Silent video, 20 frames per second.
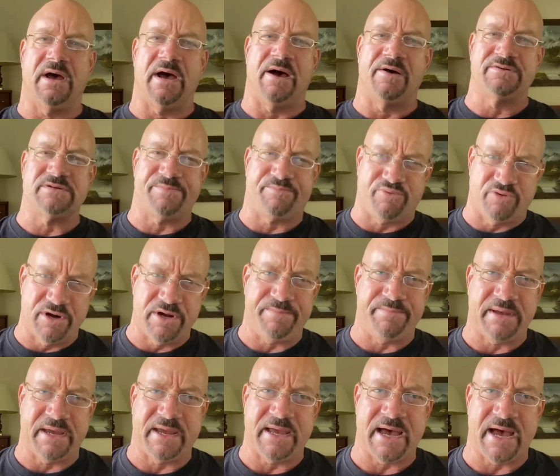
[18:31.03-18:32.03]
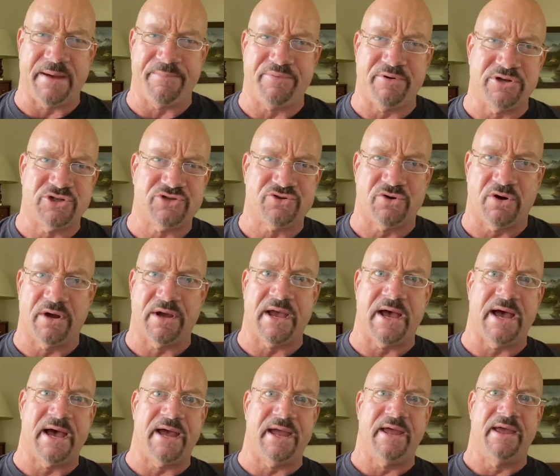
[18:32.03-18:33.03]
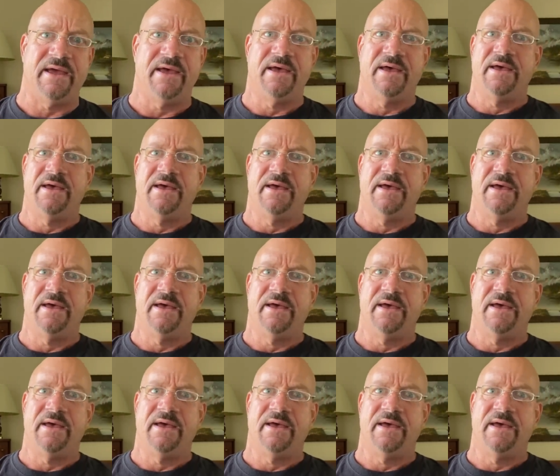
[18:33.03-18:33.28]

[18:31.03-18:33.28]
I was a pretty big guy, pretty strong guy.